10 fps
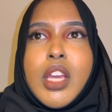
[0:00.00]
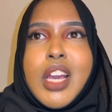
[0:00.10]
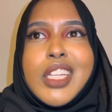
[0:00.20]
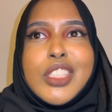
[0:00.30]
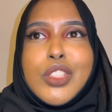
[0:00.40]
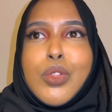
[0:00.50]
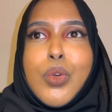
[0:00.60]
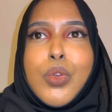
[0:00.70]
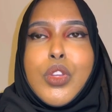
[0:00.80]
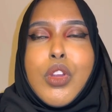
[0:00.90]
I just
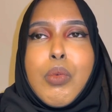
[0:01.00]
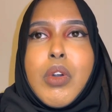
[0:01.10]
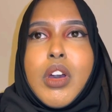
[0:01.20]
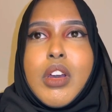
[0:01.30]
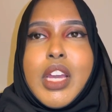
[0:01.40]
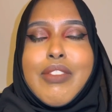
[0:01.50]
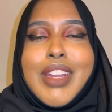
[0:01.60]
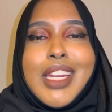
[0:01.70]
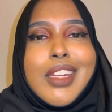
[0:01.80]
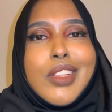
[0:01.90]
thought, you know what? I
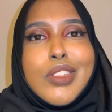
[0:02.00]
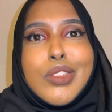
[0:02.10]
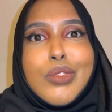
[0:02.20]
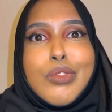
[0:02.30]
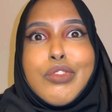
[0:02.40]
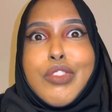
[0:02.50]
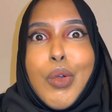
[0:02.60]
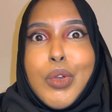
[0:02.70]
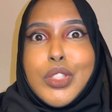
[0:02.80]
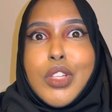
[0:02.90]
really need to
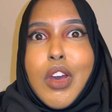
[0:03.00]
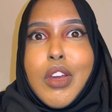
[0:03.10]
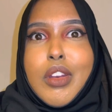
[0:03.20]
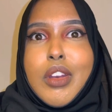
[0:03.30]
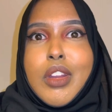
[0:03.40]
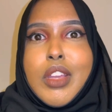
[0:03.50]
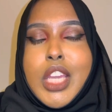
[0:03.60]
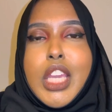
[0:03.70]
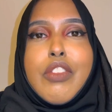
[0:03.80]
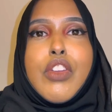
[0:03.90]
focus on,
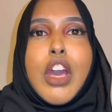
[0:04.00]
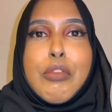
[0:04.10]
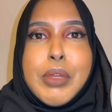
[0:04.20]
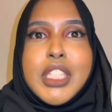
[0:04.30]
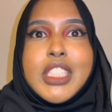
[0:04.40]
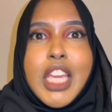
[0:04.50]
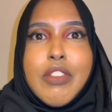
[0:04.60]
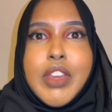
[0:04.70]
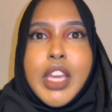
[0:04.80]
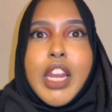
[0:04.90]
even though I've been
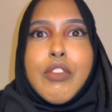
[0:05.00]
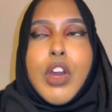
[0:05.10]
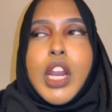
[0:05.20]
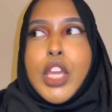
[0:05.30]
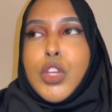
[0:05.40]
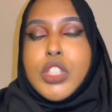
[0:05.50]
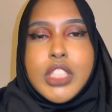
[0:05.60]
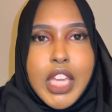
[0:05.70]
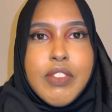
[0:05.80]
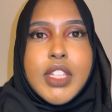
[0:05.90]
saving and I've got, like, good
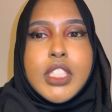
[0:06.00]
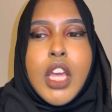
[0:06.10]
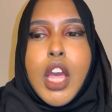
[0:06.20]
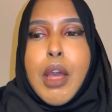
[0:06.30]
savings,